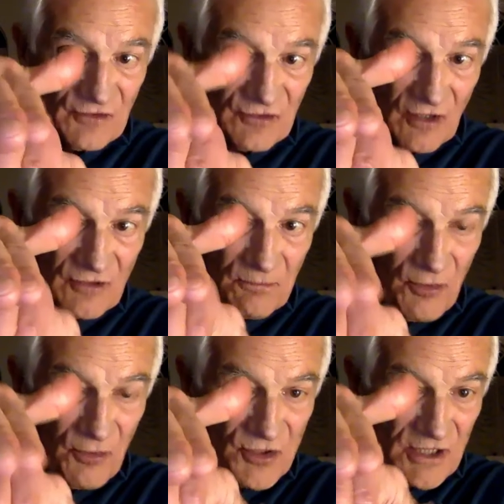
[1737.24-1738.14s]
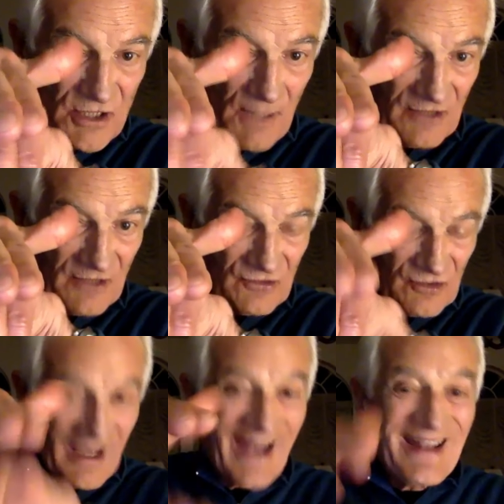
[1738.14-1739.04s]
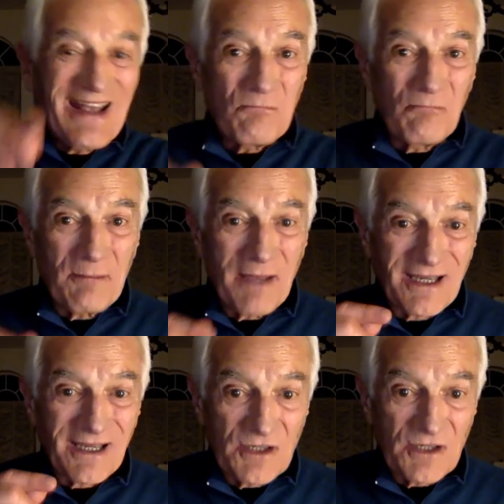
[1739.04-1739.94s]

If he starts pushing up against that by making